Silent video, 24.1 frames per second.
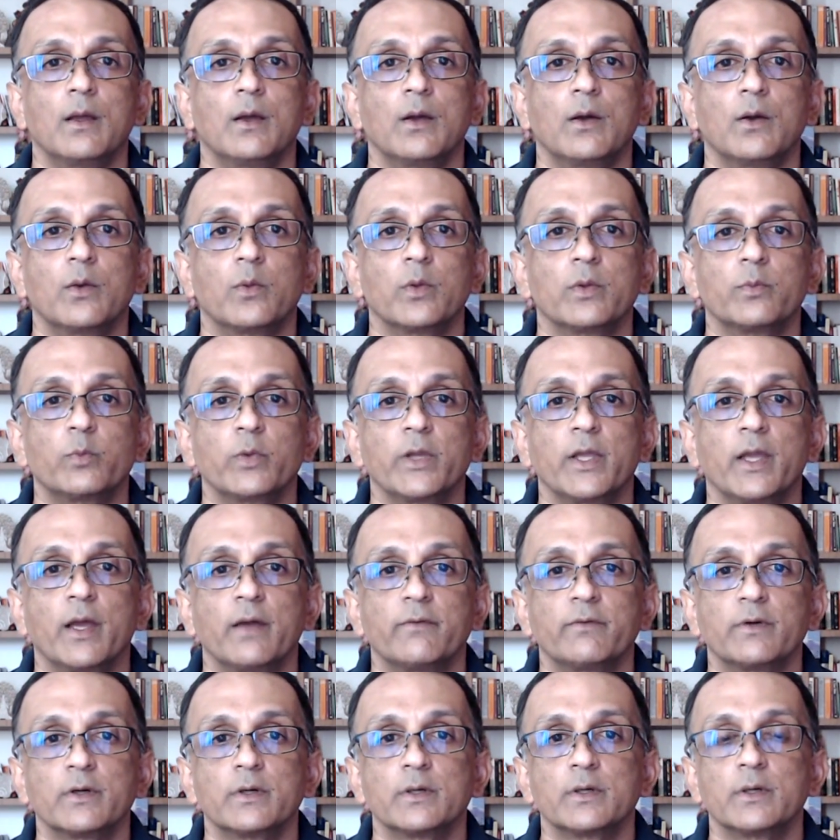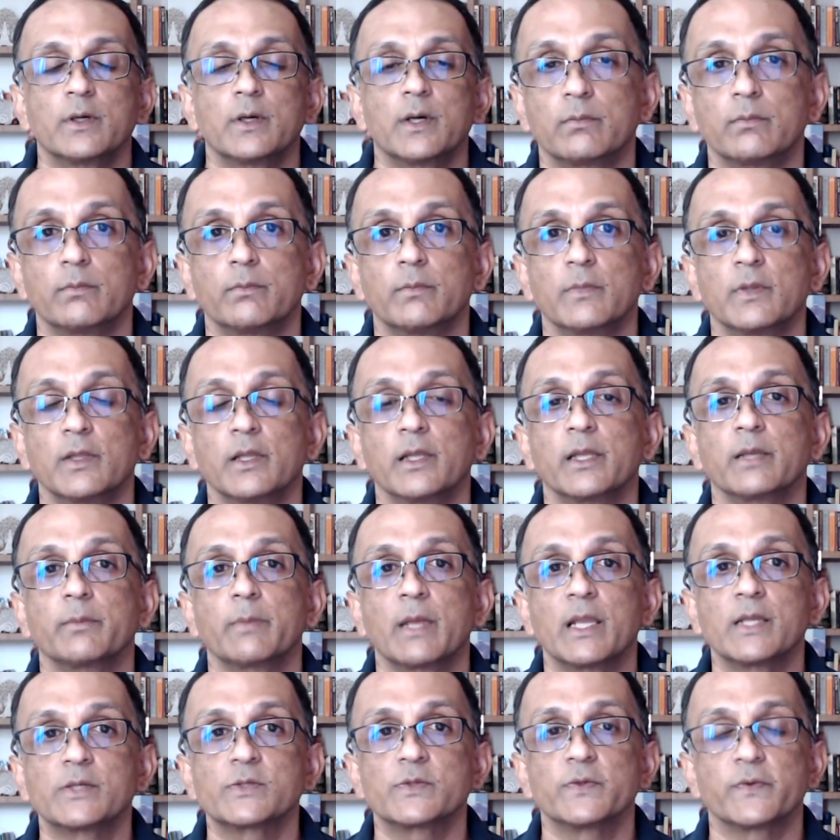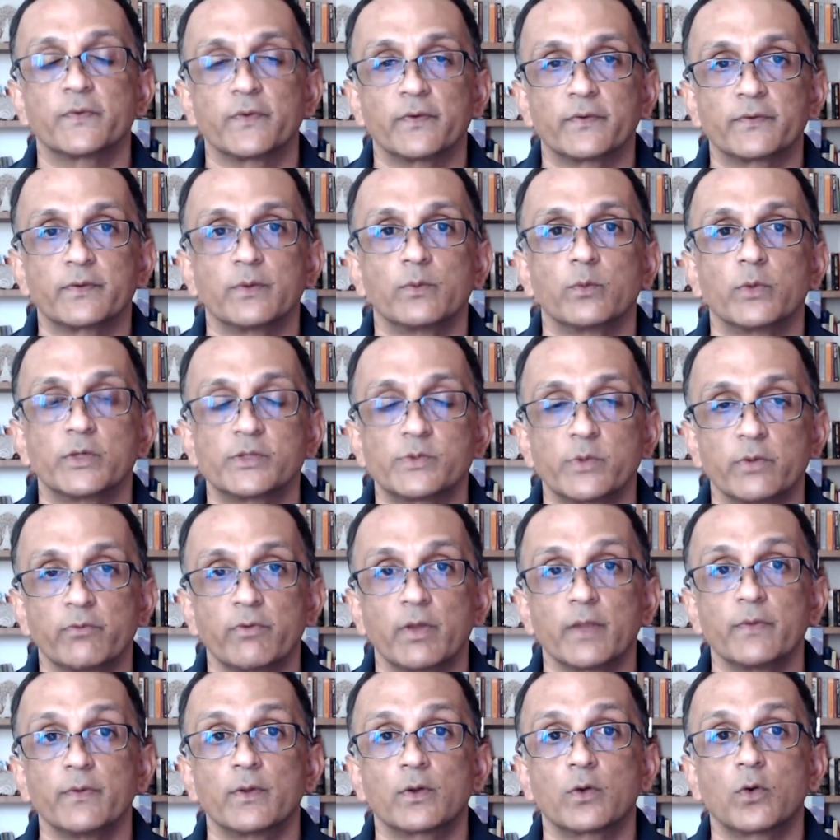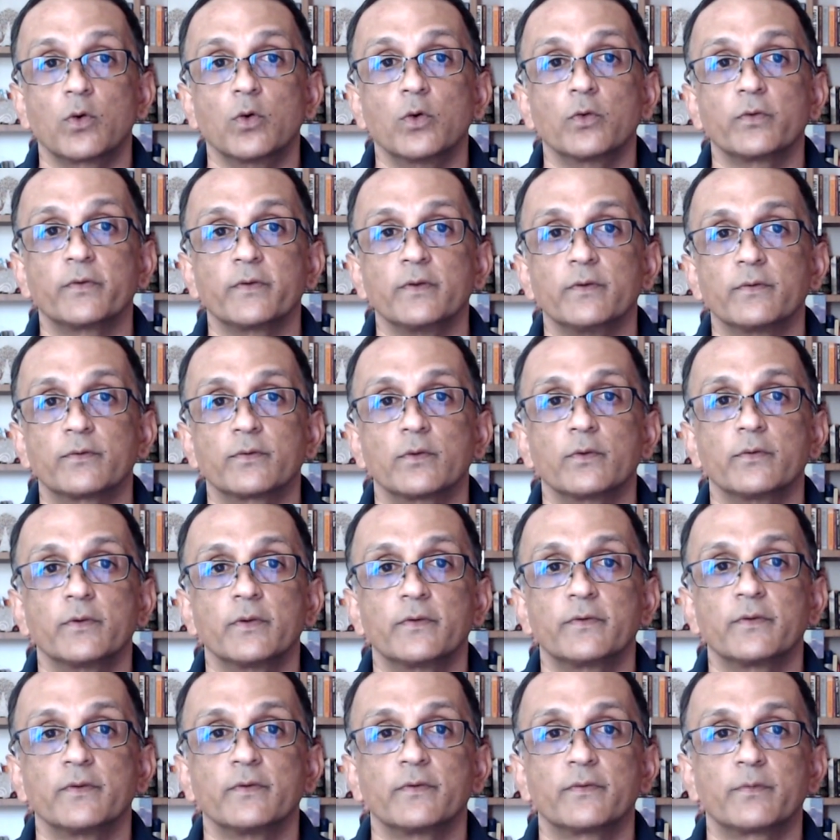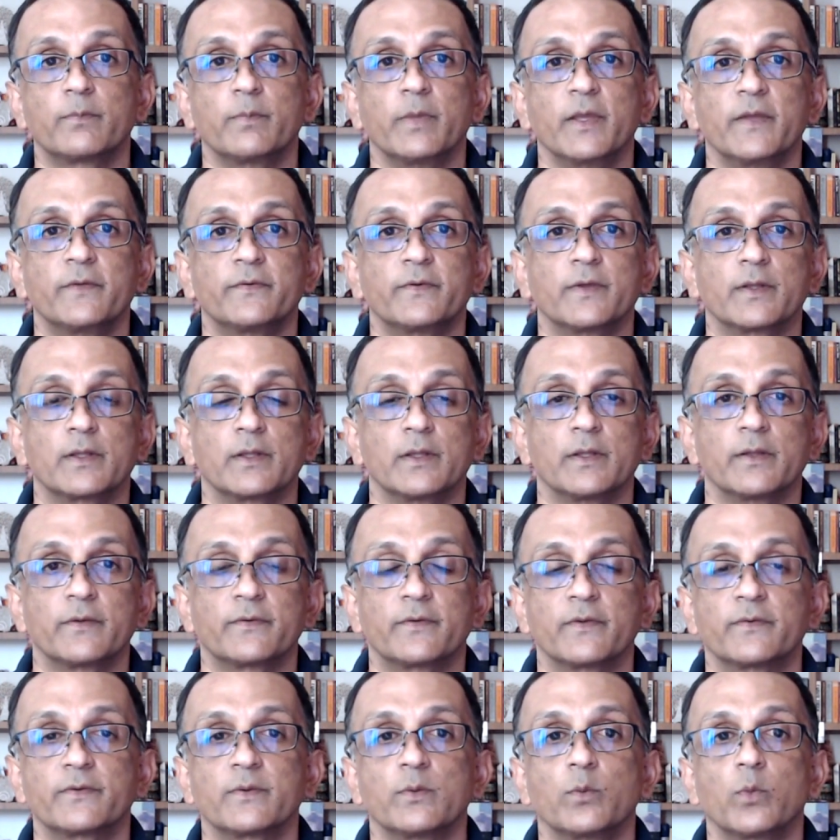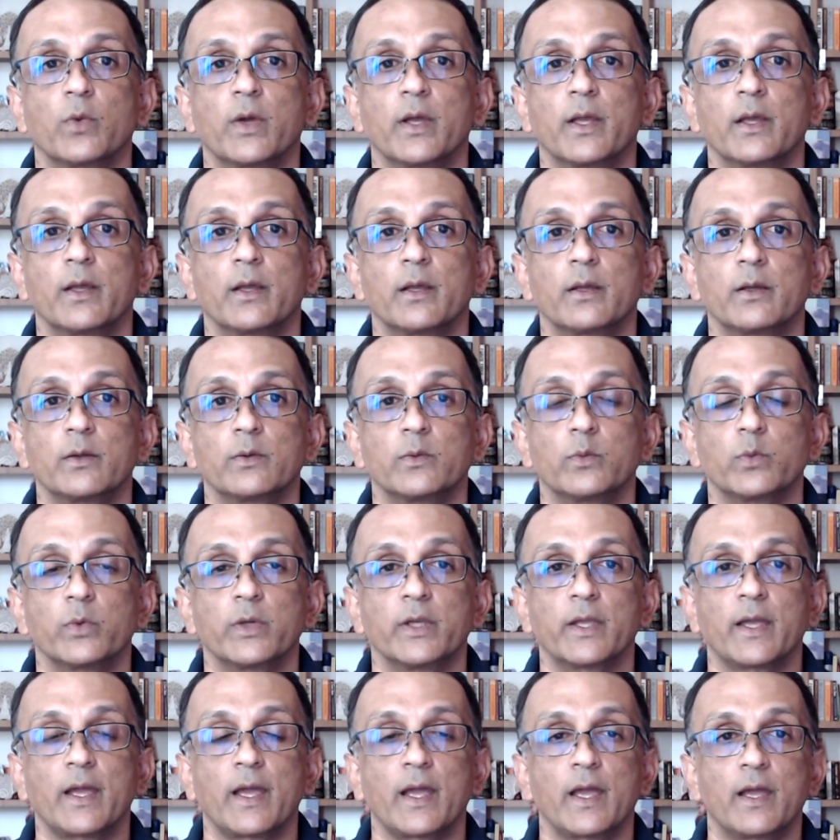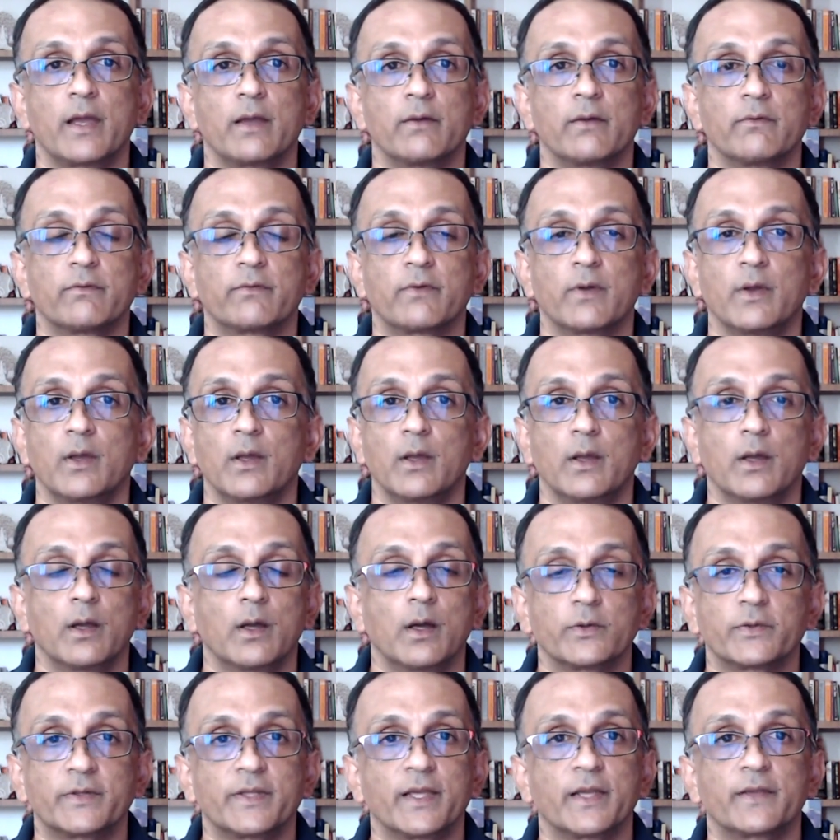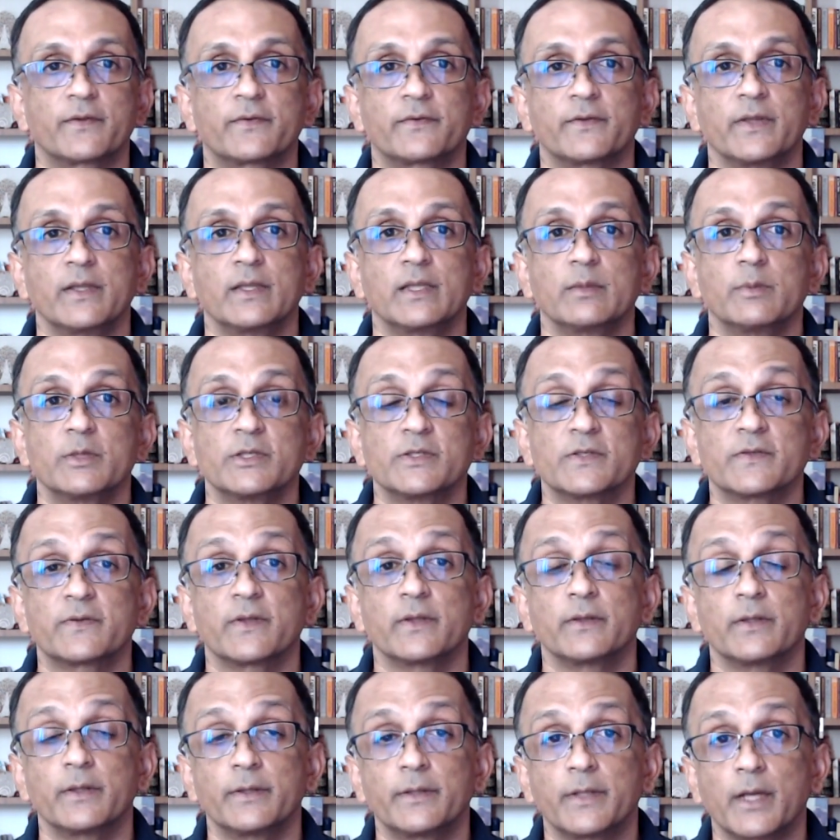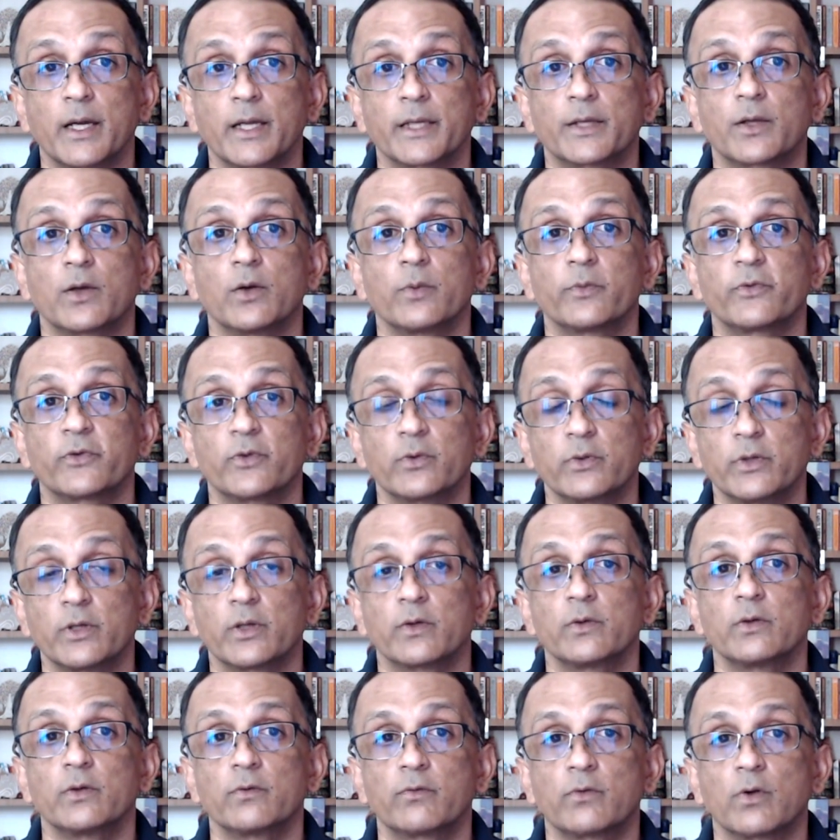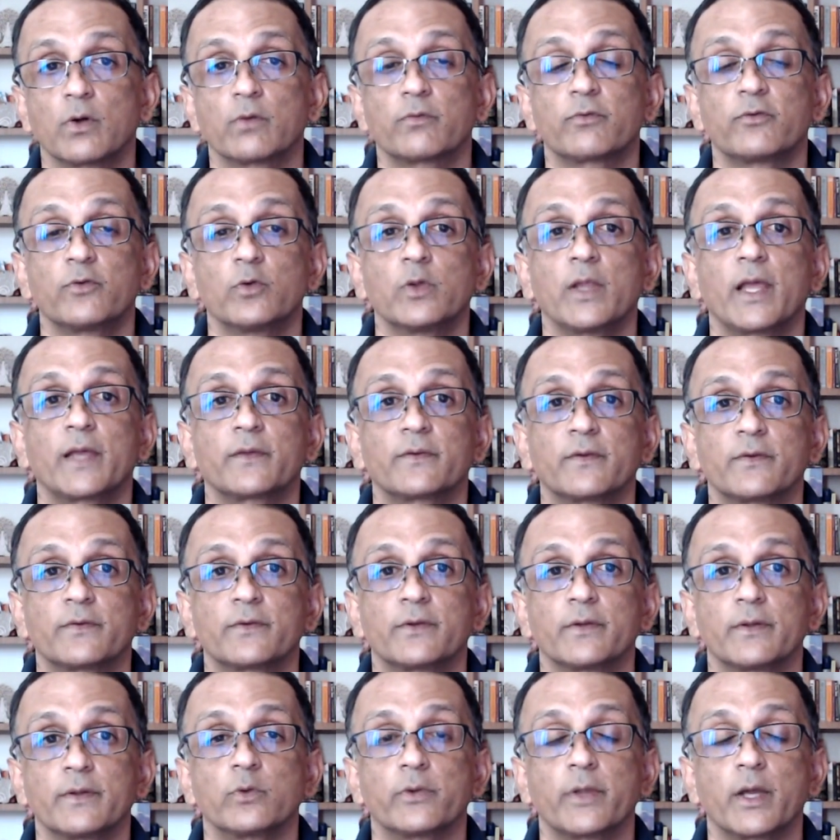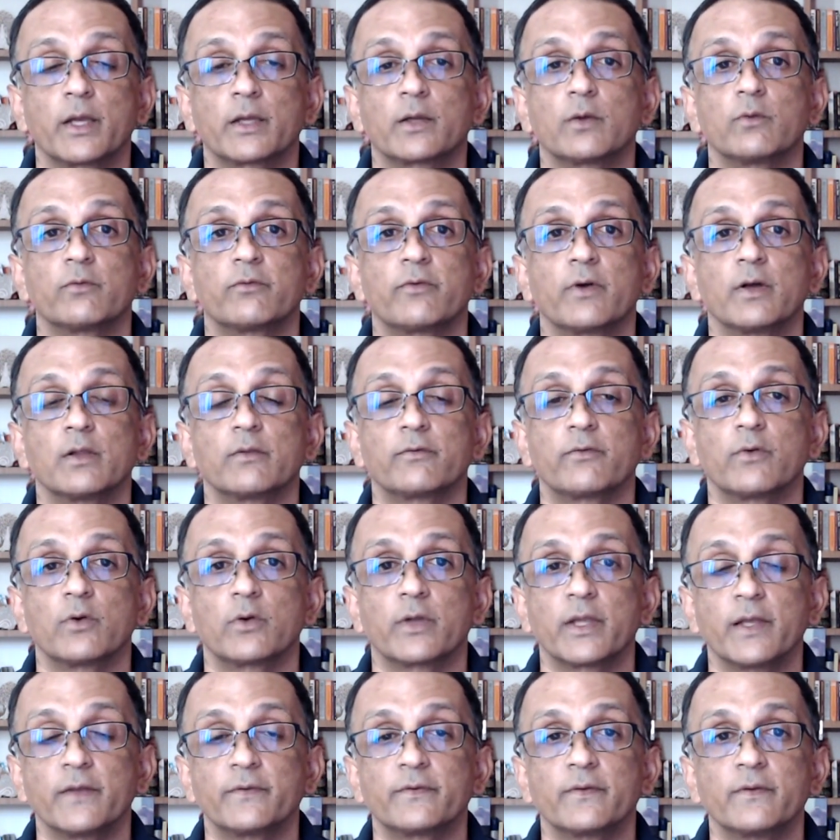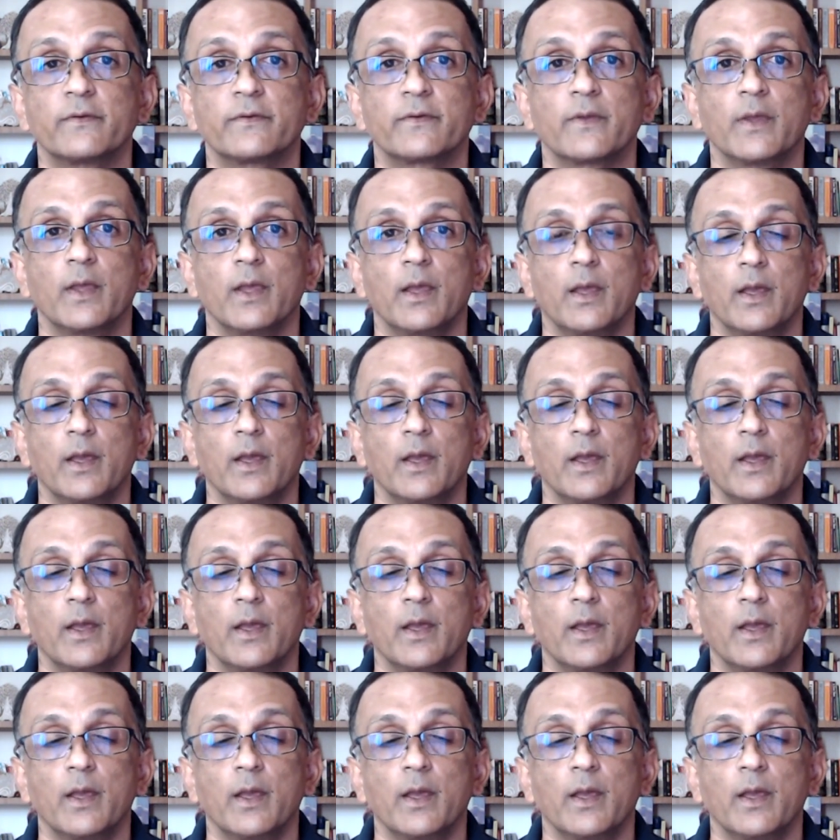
Well, we have a learning management system which we run the course in. So this is basically a system where we have text and images and the DICOM. So you, have got full access to the DICOM file for cases.